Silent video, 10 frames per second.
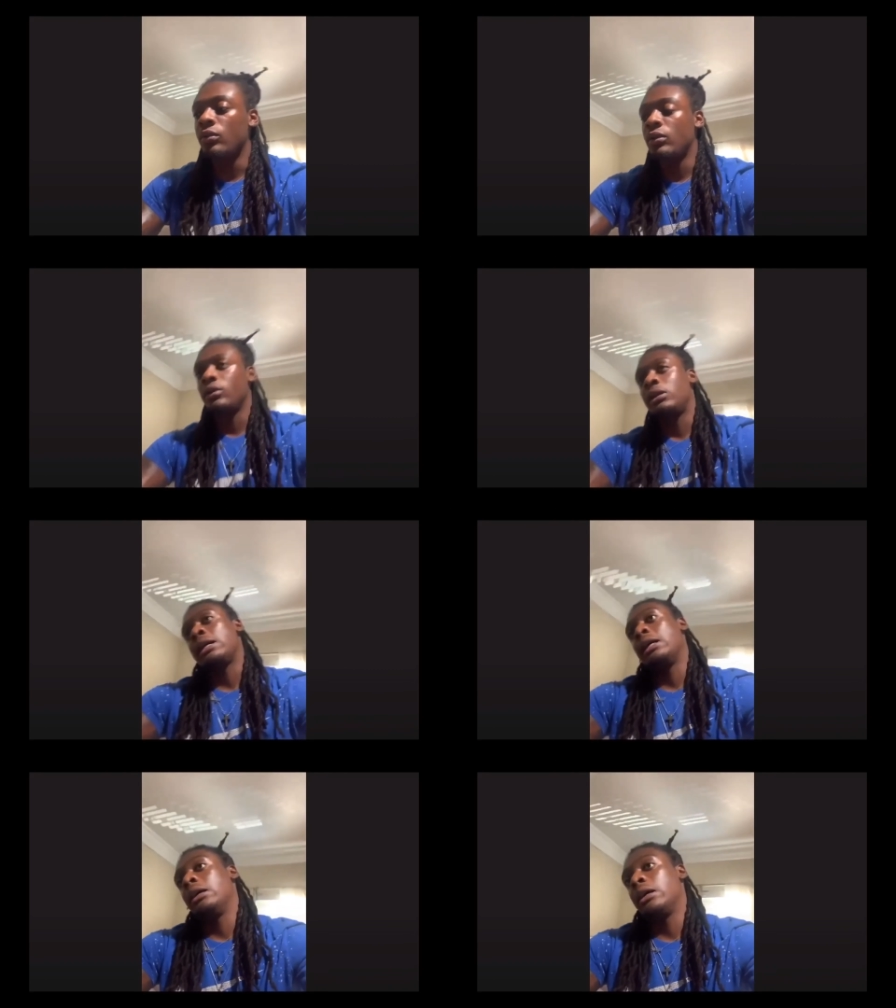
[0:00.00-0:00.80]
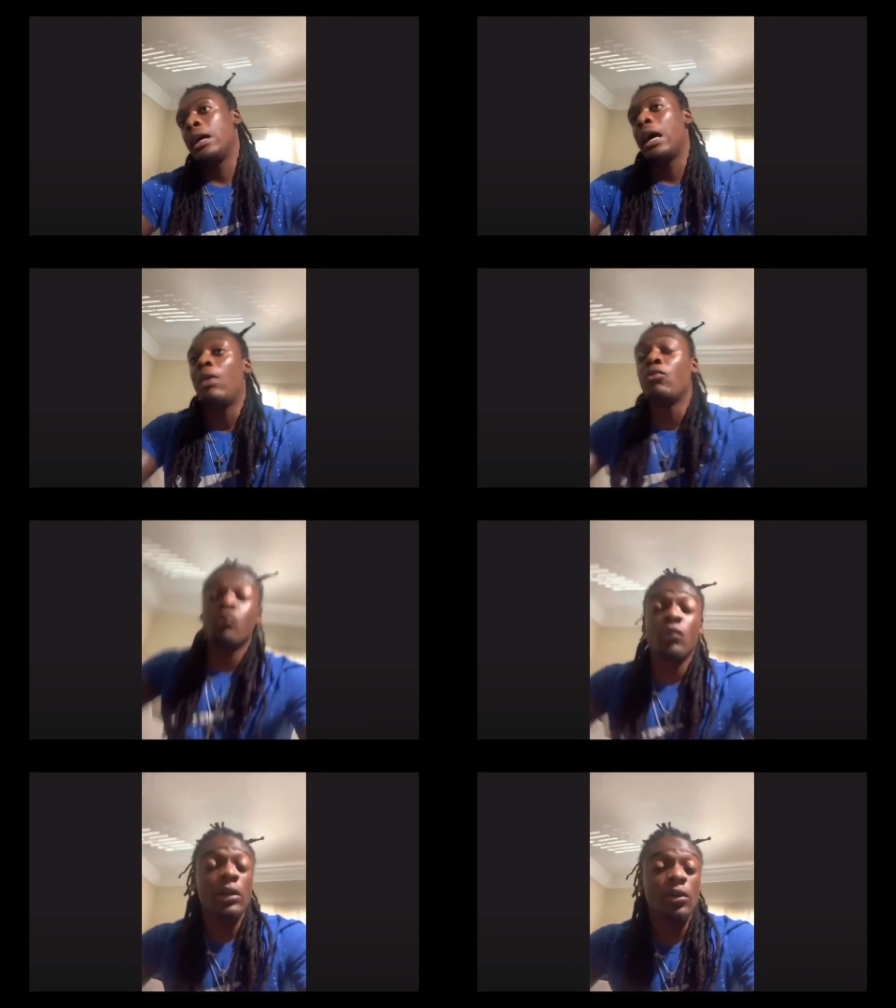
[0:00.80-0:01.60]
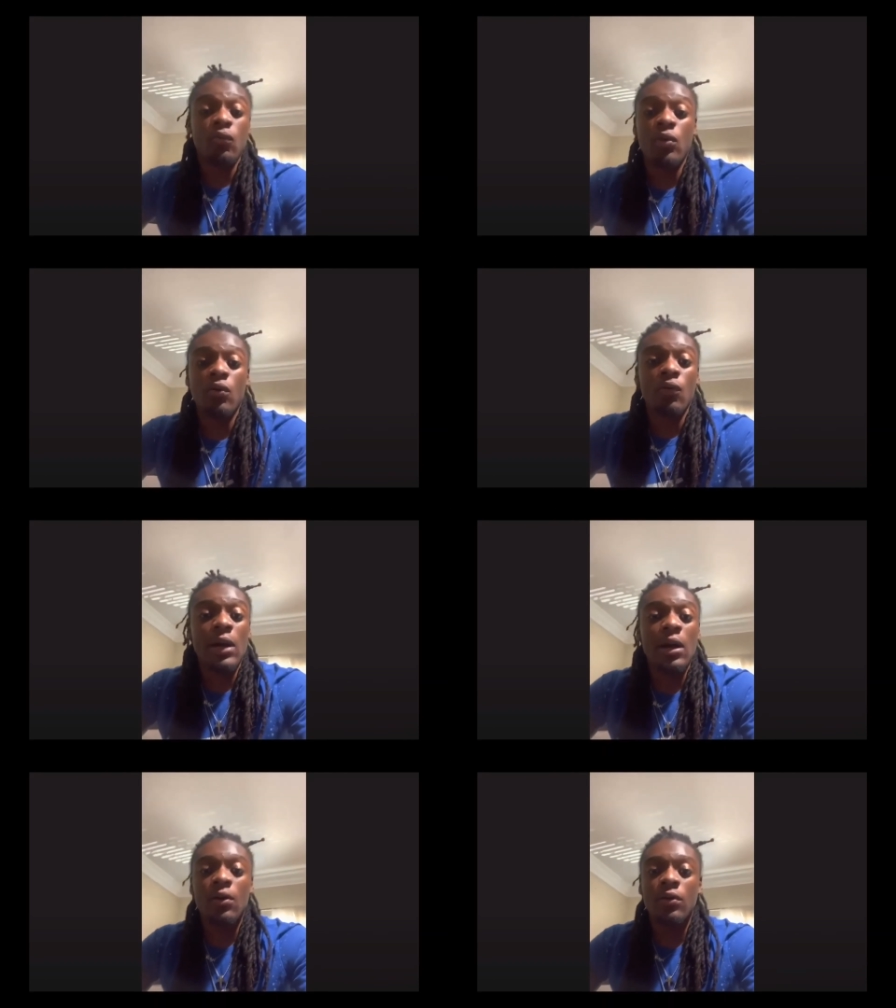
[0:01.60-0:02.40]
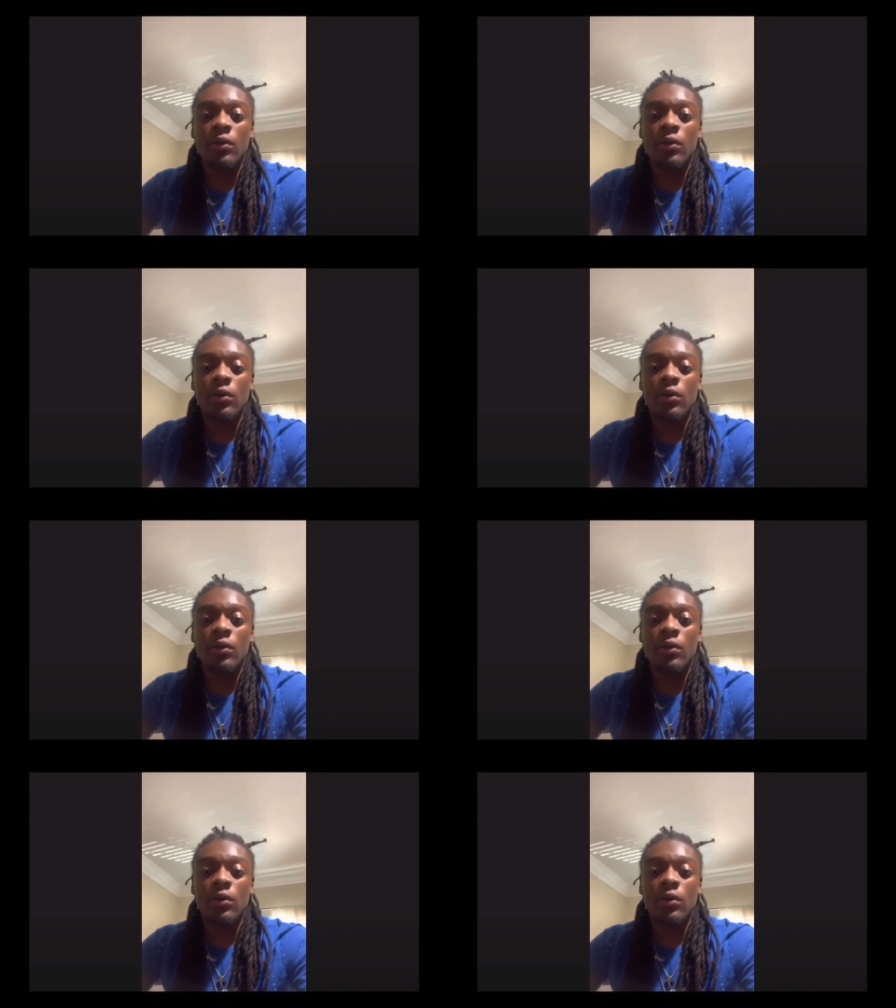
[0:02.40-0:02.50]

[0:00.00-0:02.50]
like, I was running the wrong route.